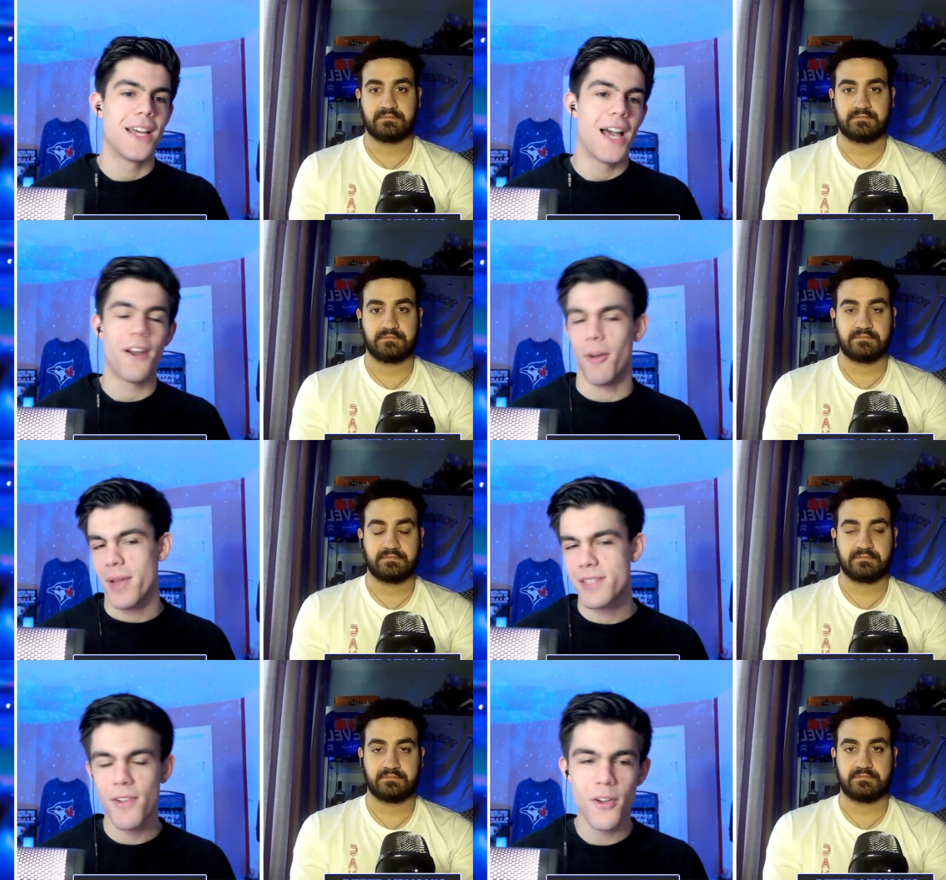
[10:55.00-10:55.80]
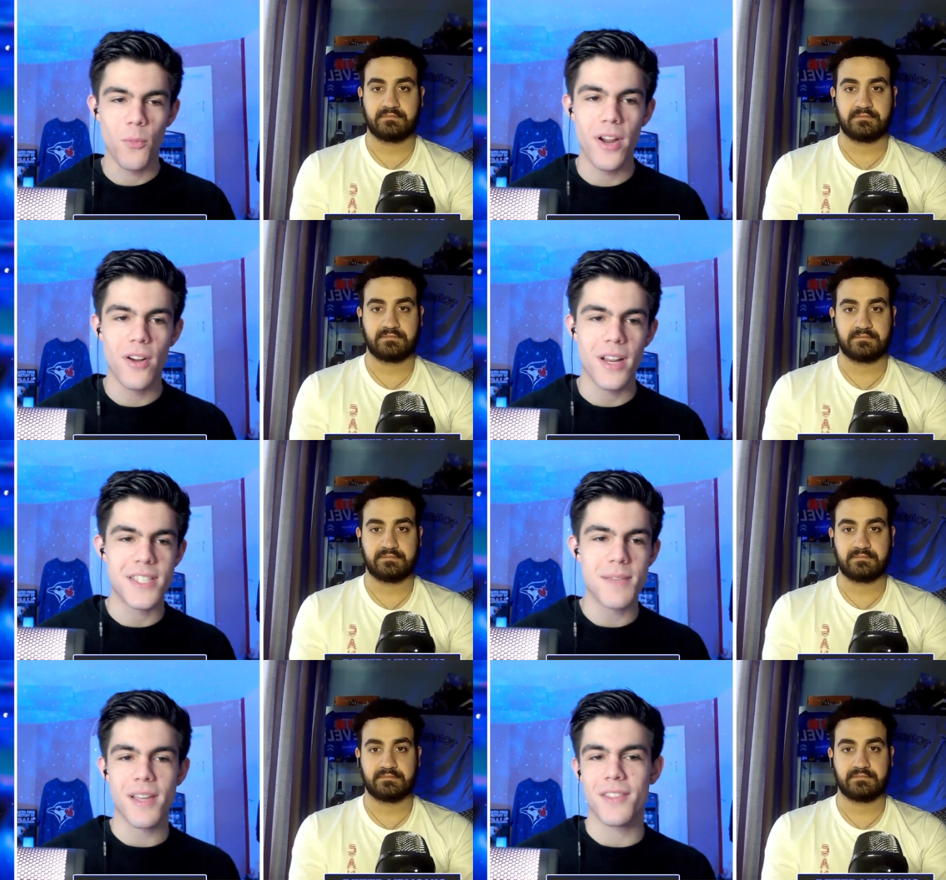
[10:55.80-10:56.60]
Speaker 1: I don't know. It's very weird.
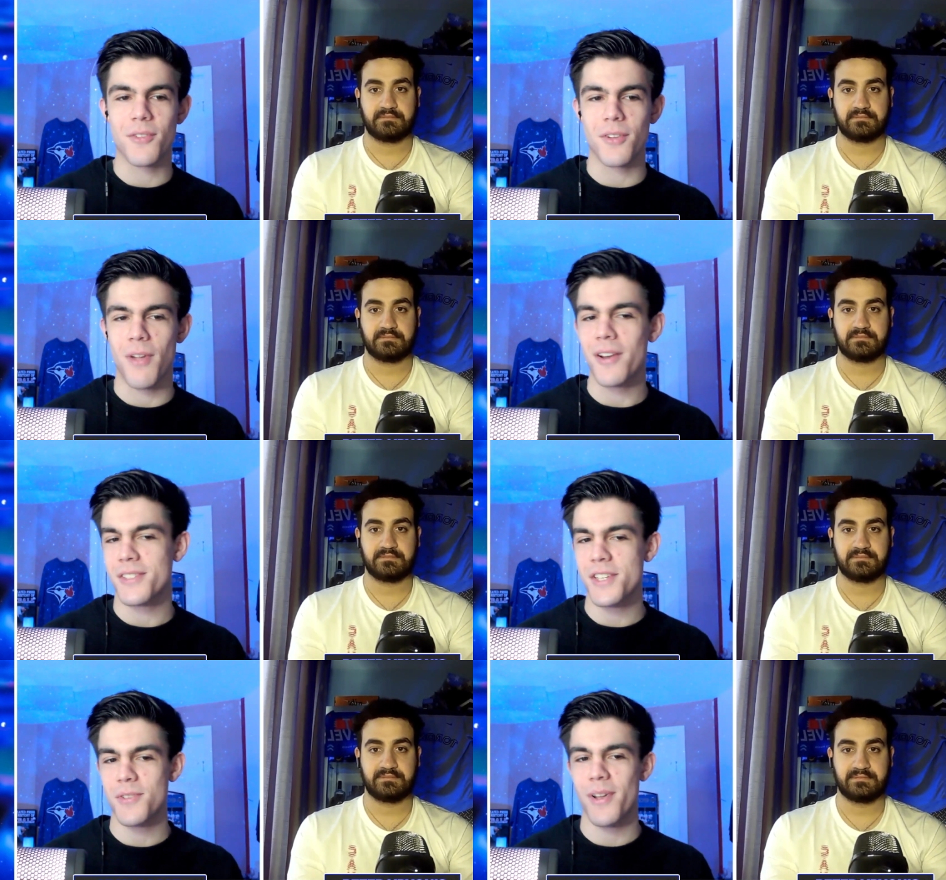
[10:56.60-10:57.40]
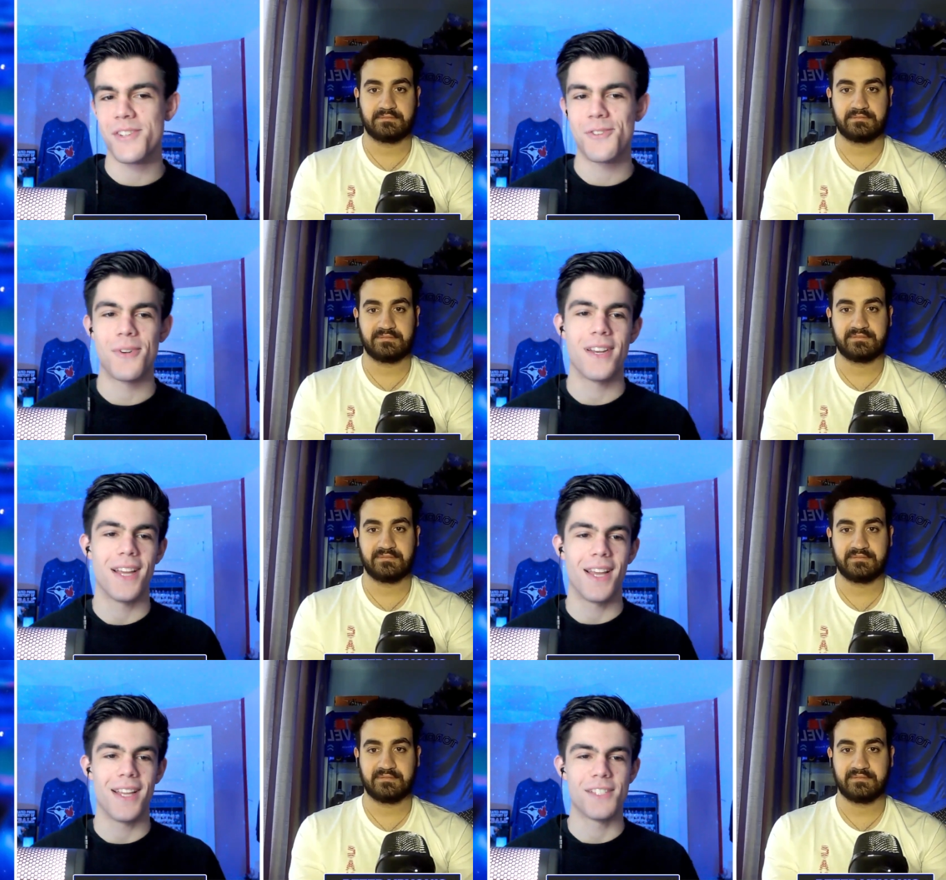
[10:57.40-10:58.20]
It seems like the Reynolds situation
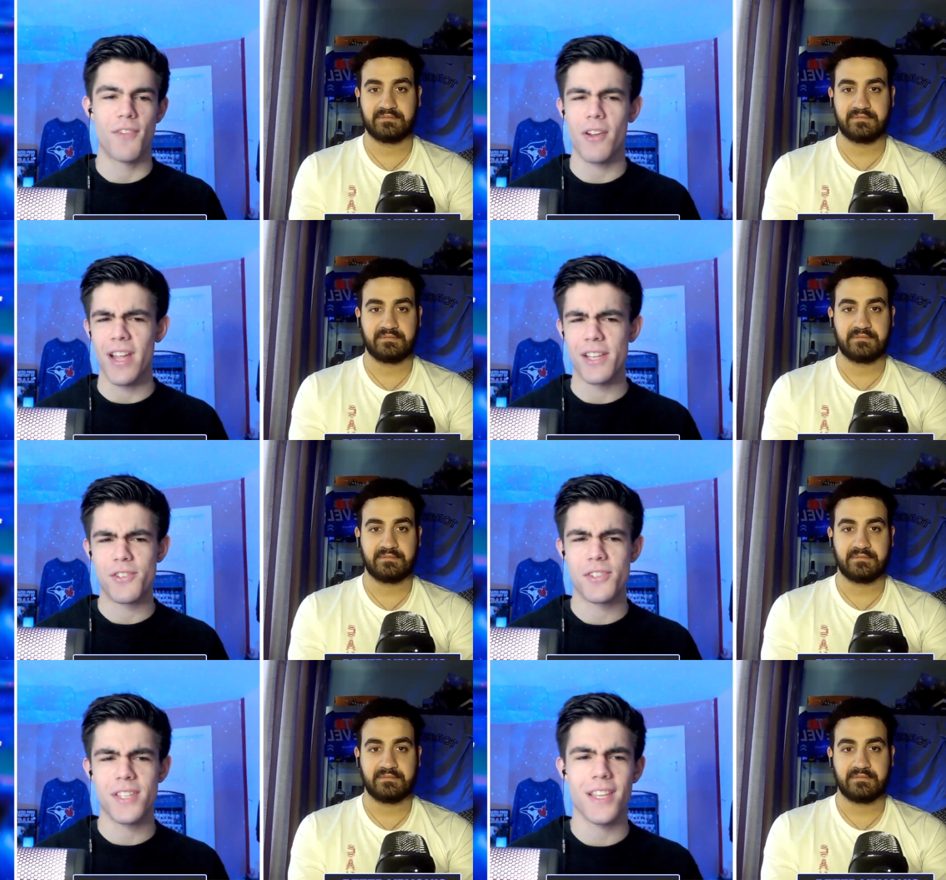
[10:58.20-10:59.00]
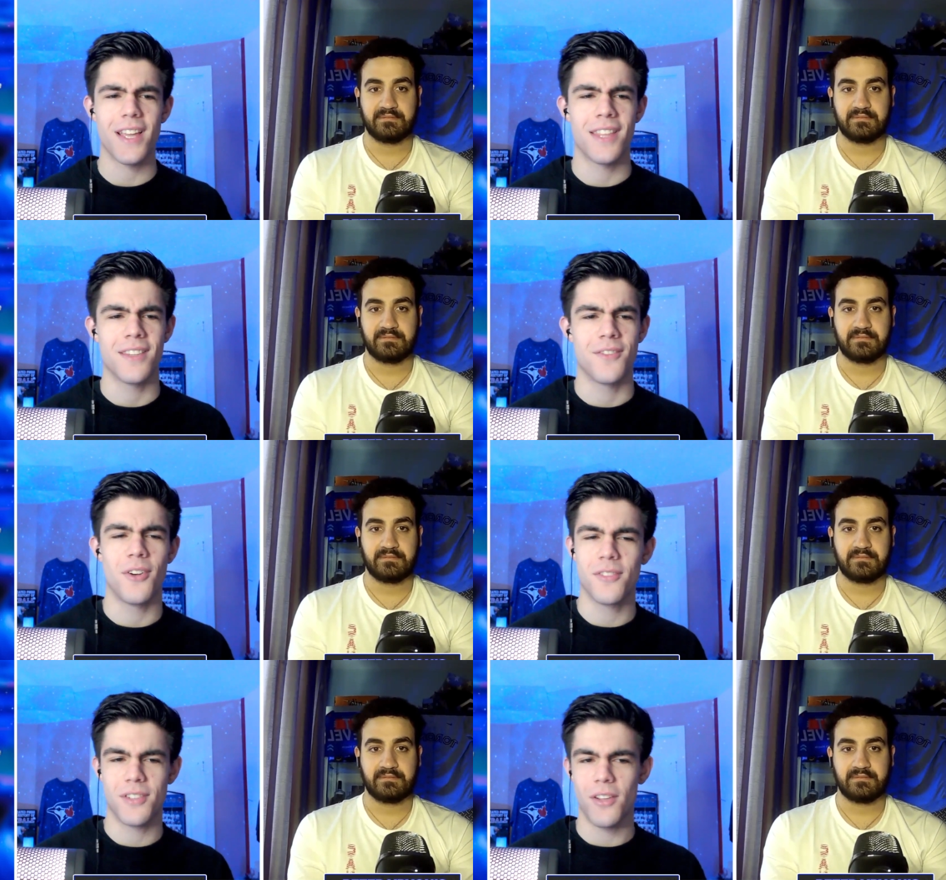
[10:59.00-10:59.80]
uh, is very interesting, and the
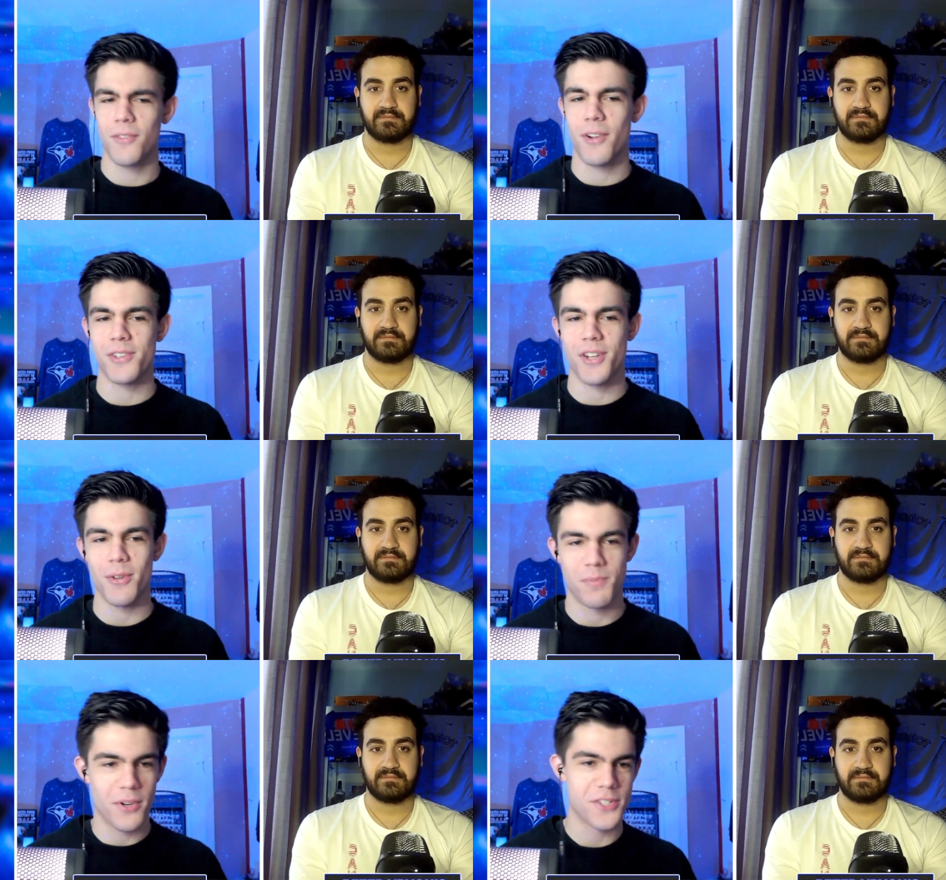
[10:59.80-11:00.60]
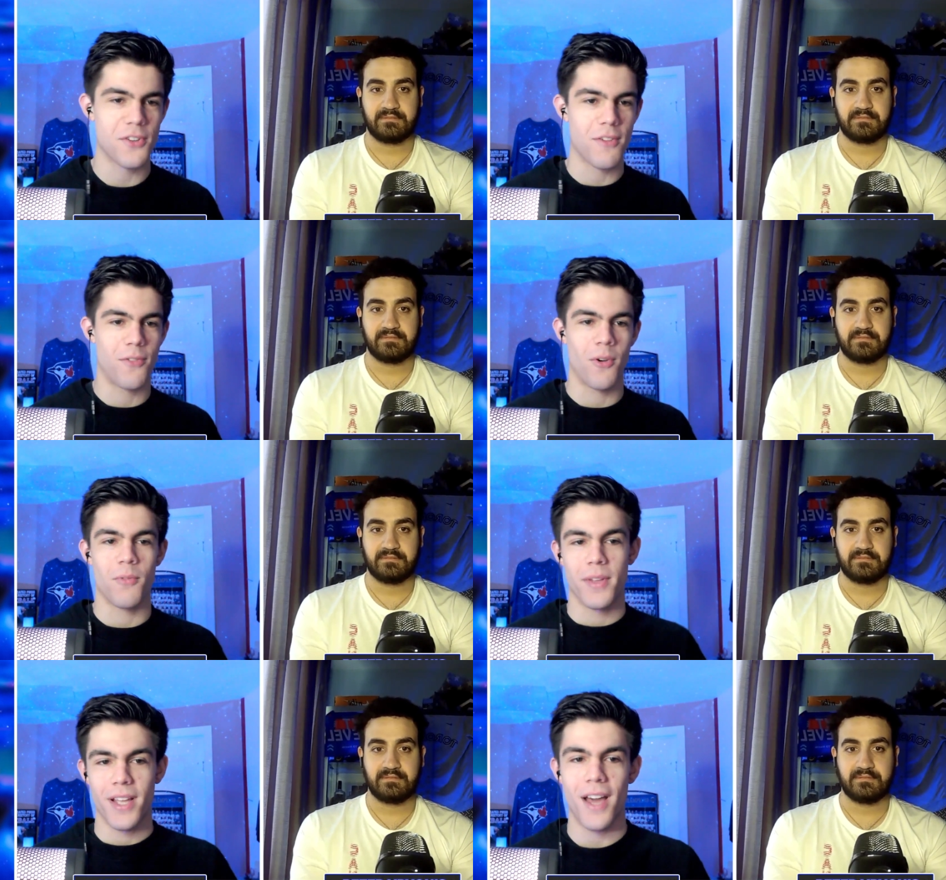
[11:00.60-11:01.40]
Vol- Dalton Varsho is pretty
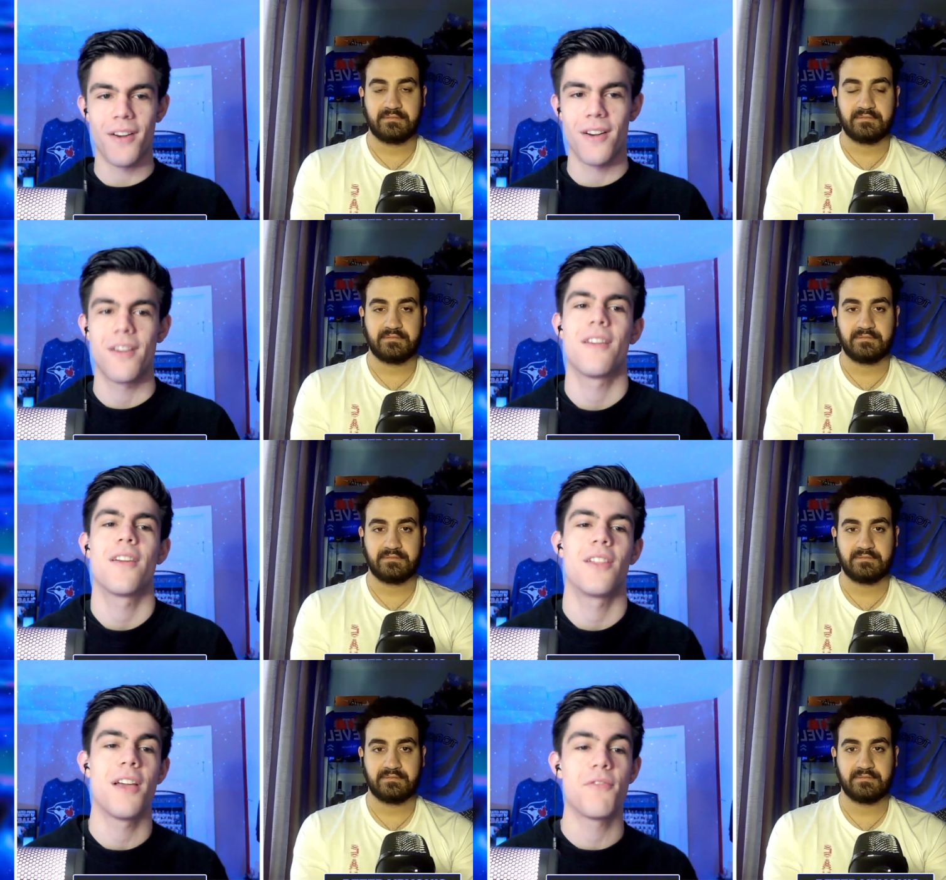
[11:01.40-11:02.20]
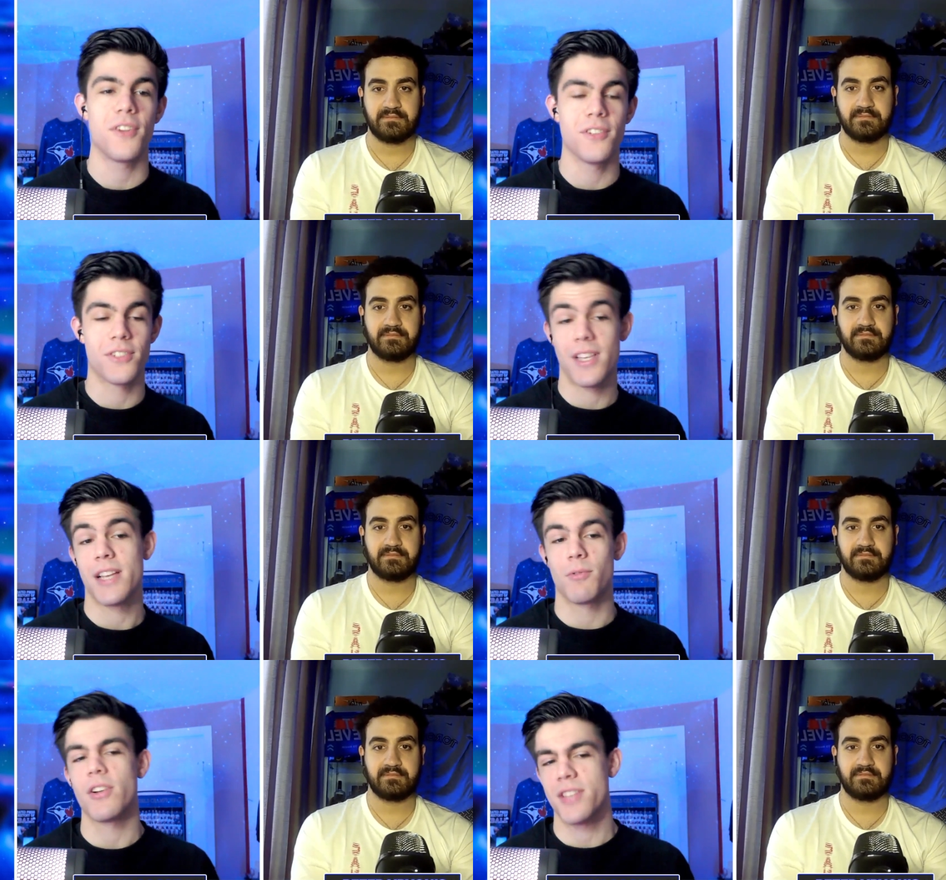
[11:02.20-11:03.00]
straightforward. We got our, our left fielder,
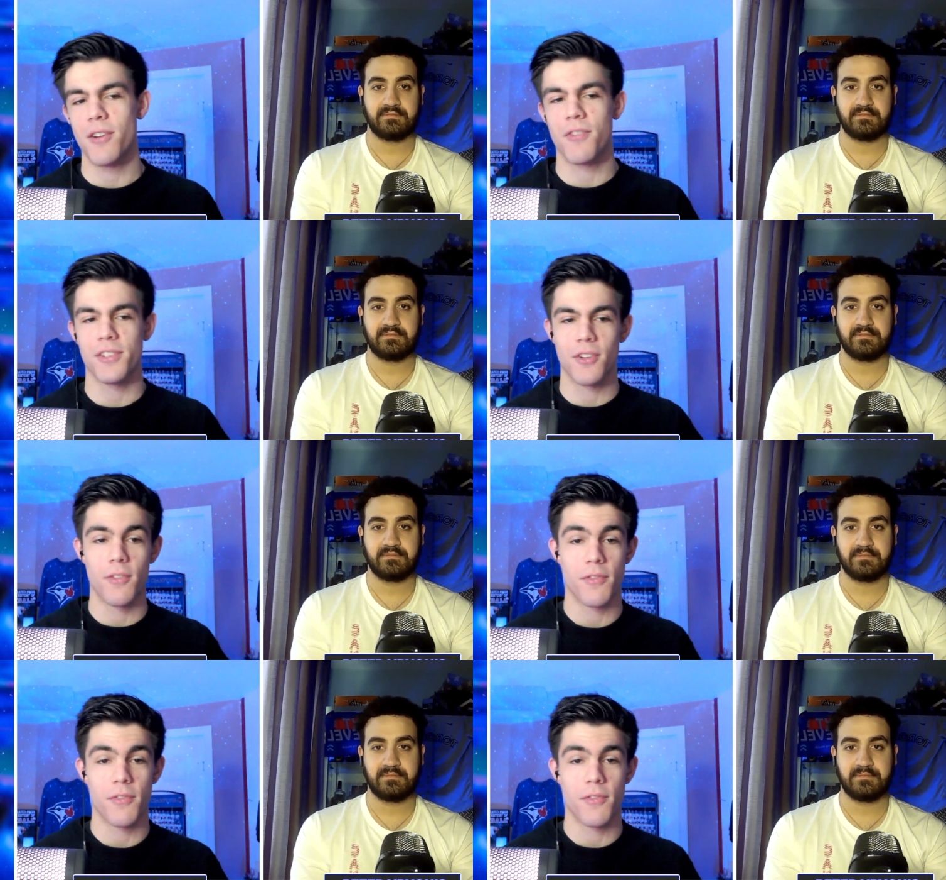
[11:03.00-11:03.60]
slash, well, our center fielder of the